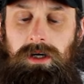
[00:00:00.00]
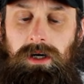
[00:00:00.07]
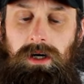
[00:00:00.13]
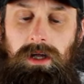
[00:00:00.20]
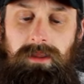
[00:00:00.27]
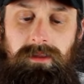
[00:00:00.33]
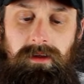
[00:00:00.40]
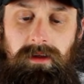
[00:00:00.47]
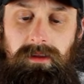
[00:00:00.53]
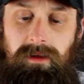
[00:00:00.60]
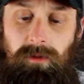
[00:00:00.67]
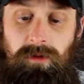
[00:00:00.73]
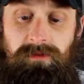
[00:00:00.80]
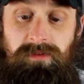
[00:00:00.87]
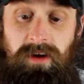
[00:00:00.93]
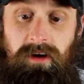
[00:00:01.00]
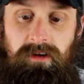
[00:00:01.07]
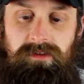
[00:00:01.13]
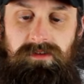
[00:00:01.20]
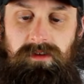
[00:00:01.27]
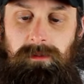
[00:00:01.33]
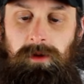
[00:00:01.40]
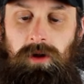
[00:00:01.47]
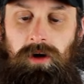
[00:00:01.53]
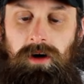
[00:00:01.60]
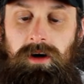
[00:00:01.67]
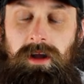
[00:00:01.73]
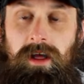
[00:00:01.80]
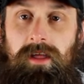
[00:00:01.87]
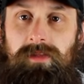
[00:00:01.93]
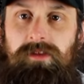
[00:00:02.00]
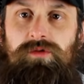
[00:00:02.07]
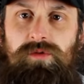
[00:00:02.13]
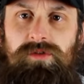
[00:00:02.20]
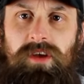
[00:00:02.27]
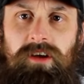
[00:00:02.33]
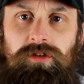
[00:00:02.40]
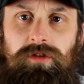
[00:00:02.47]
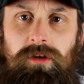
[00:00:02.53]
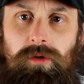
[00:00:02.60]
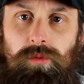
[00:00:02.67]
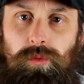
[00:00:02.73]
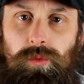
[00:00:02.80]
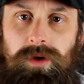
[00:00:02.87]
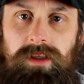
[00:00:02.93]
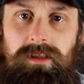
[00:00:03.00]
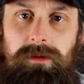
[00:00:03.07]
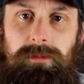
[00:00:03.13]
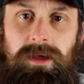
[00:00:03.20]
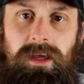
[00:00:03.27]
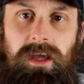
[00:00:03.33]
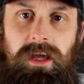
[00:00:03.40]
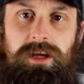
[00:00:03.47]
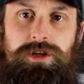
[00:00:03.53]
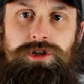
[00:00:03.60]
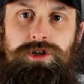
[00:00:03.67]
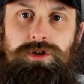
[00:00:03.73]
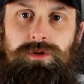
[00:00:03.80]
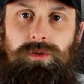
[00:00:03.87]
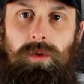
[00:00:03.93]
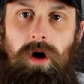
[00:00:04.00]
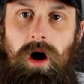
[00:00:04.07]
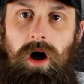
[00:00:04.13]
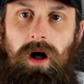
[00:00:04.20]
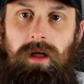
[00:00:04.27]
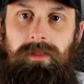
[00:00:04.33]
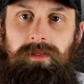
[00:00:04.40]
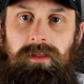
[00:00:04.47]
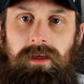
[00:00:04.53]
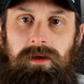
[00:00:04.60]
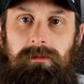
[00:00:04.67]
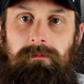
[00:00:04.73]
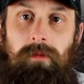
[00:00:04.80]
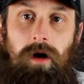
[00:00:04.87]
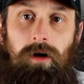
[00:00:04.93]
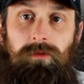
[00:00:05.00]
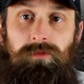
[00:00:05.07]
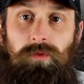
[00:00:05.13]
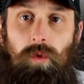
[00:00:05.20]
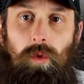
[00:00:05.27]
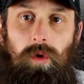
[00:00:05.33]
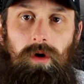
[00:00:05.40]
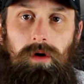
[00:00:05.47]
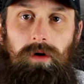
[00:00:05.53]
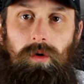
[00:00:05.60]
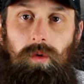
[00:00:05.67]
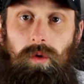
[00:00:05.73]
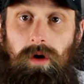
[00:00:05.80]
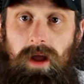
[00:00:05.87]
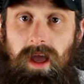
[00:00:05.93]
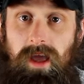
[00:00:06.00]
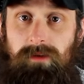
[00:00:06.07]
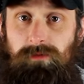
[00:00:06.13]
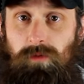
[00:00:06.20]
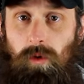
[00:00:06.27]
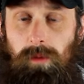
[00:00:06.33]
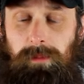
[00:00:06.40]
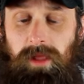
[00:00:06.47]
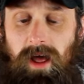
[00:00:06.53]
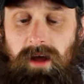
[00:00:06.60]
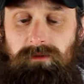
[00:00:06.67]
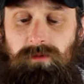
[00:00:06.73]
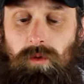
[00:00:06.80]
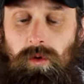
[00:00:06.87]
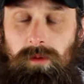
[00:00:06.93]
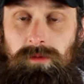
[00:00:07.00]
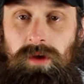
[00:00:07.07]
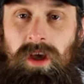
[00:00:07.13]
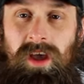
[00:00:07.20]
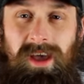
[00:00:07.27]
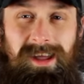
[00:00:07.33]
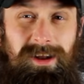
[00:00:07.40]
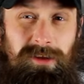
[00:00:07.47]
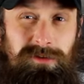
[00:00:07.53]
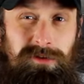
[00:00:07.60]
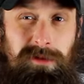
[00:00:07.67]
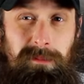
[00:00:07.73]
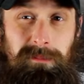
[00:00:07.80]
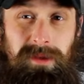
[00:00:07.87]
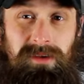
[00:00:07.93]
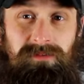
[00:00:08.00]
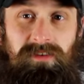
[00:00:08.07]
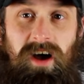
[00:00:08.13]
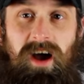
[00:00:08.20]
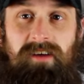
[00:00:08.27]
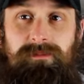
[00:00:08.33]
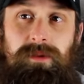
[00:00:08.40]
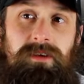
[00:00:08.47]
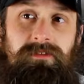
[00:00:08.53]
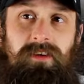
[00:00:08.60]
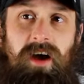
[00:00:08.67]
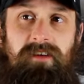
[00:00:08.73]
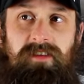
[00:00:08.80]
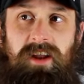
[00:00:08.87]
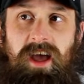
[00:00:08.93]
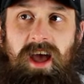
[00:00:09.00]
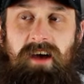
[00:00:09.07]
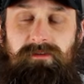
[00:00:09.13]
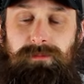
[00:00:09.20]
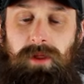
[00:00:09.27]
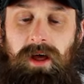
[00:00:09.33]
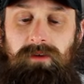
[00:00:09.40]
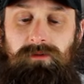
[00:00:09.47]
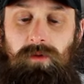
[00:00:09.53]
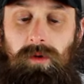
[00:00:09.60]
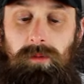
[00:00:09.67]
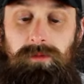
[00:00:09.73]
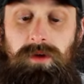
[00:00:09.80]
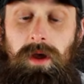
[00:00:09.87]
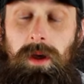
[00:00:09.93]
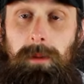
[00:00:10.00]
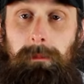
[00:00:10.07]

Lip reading: They were very similar. This was actually a really big issue on the Mark IV or A4 platforms, and also the B5, B5.5 platforms.